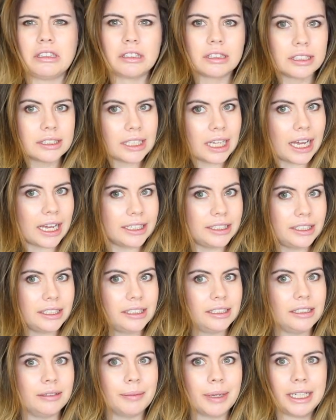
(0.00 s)
Because I
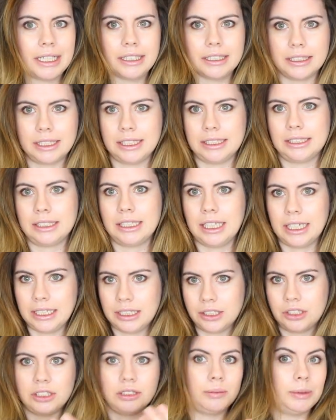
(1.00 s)
just did my hair last night.
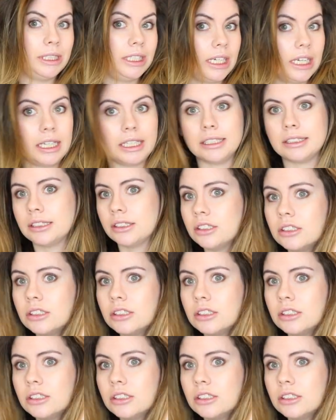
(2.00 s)
It should be nice.